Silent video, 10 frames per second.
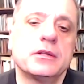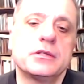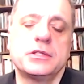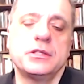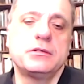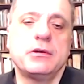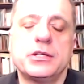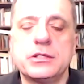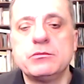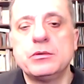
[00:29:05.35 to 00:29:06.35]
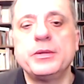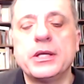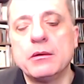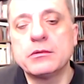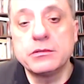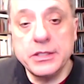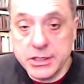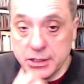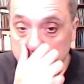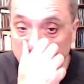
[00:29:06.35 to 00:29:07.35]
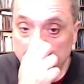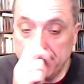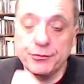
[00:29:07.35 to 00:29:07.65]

the situation will become critical